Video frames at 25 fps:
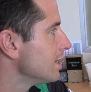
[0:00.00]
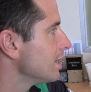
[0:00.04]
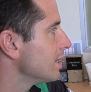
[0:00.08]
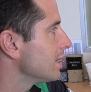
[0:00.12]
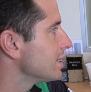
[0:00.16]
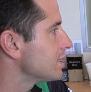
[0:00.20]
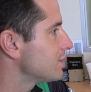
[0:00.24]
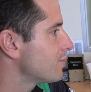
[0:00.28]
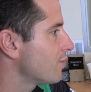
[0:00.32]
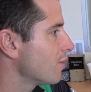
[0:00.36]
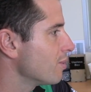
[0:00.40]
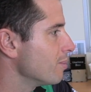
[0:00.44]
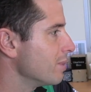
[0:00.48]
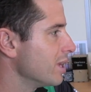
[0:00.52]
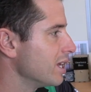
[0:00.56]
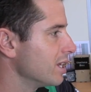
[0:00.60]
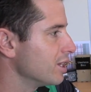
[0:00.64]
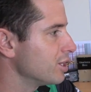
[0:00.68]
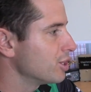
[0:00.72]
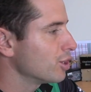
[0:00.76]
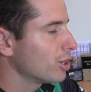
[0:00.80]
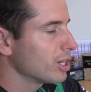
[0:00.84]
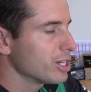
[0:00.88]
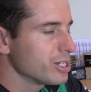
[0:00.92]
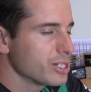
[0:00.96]
it's for me to
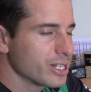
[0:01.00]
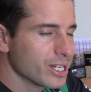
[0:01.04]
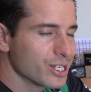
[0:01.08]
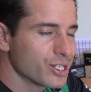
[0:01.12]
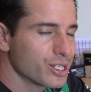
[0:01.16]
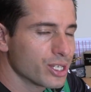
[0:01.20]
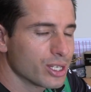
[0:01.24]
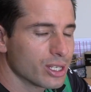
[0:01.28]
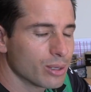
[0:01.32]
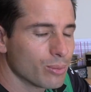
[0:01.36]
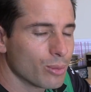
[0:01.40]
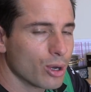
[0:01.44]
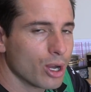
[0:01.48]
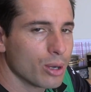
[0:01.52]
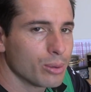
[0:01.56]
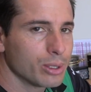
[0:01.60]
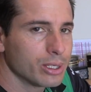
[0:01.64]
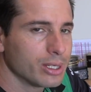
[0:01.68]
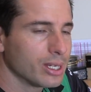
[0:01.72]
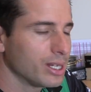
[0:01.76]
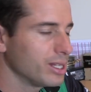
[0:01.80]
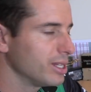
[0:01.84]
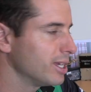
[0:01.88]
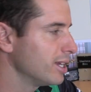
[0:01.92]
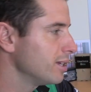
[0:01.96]
digest at the moment
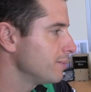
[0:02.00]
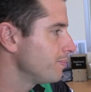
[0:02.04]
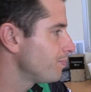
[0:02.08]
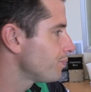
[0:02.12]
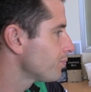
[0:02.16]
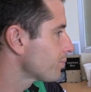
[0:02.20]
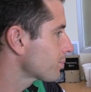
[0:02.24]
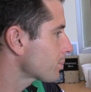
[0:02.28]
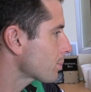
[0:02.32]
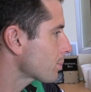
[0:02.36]
and then